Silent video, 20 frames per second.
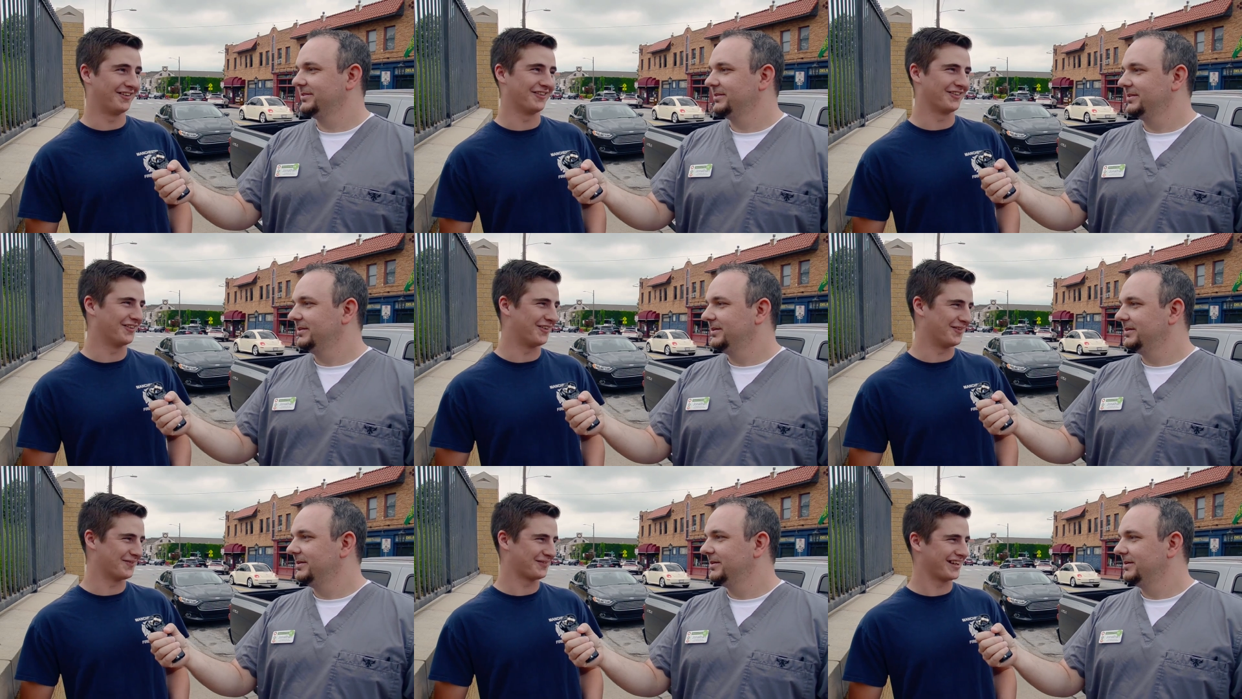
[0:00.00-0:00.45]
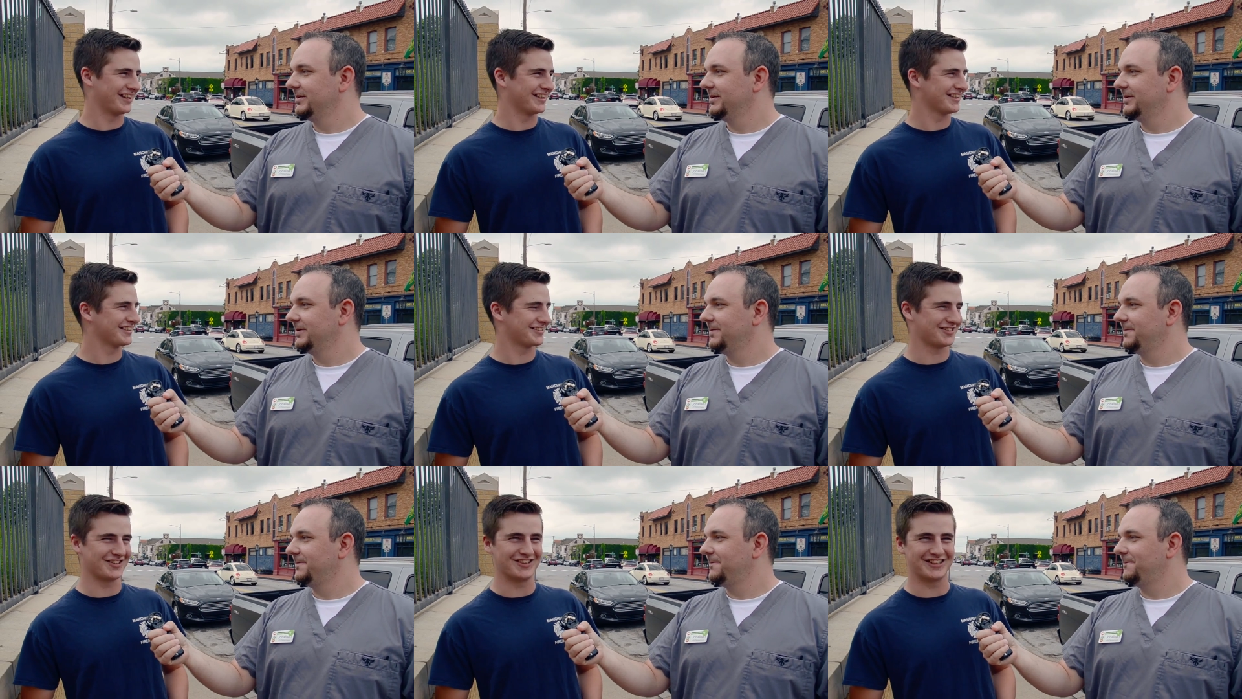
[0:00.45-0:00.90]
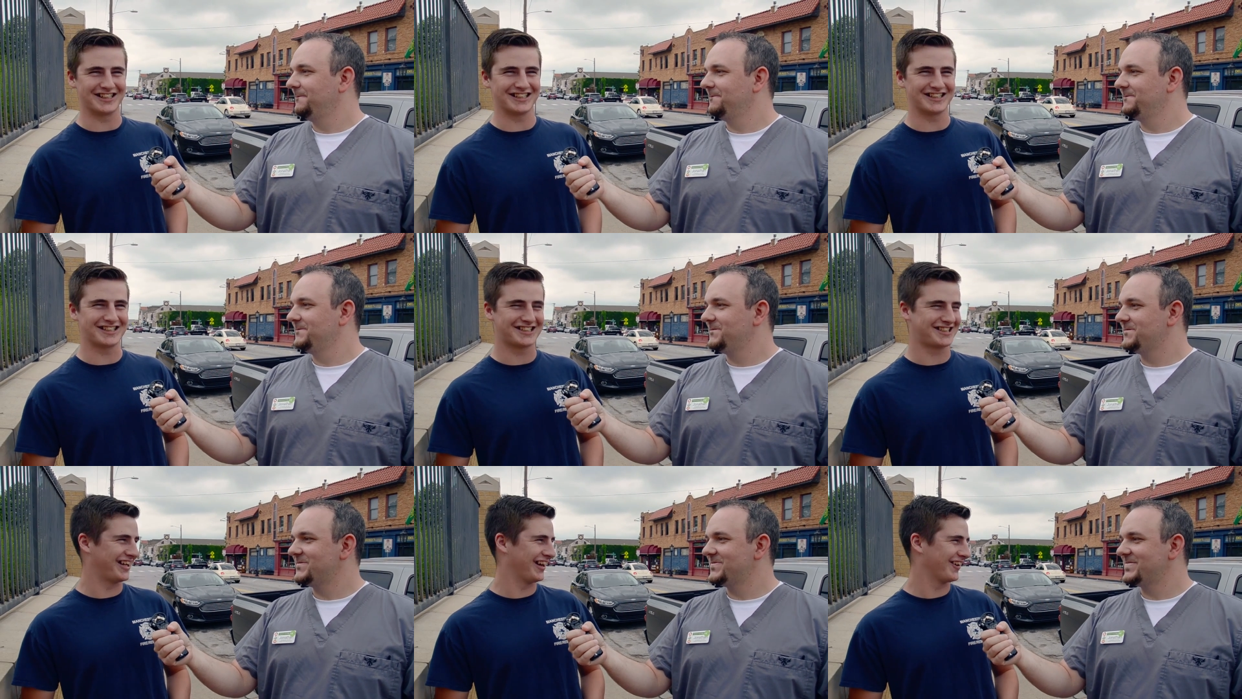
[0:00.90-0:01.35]
Speaker 1: don't know. I'm kind of starting to
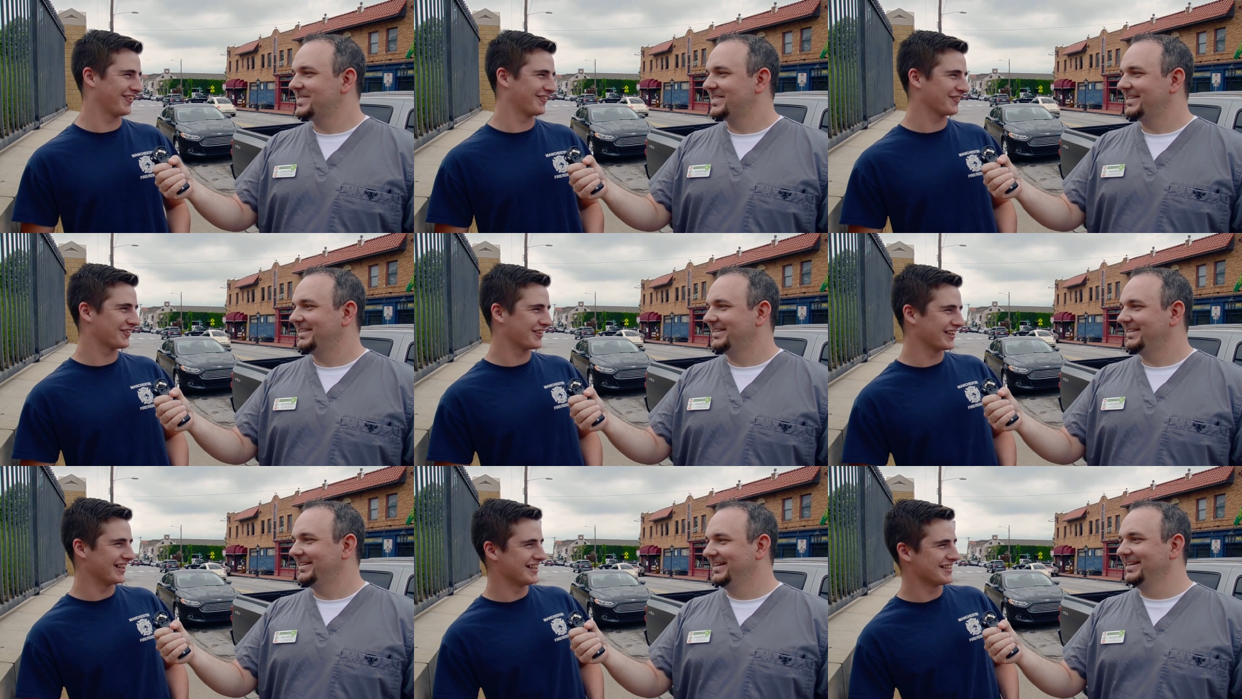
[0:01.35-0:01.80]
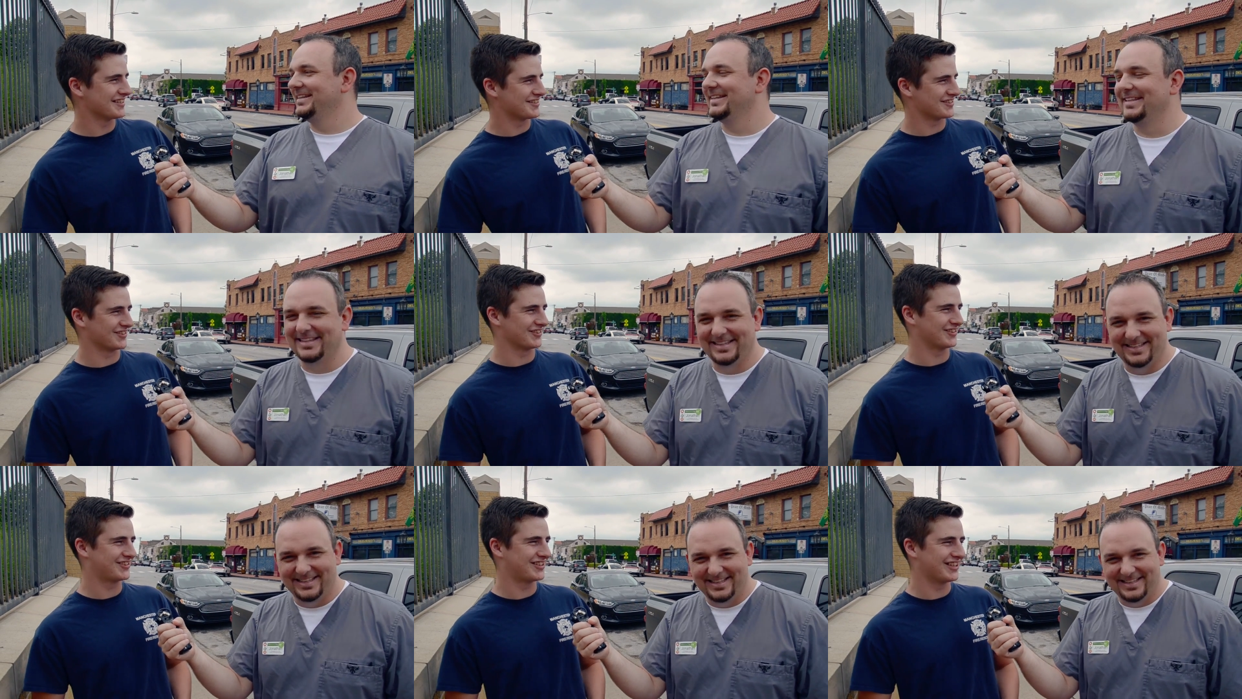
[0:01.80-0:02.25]
get scared of the answers.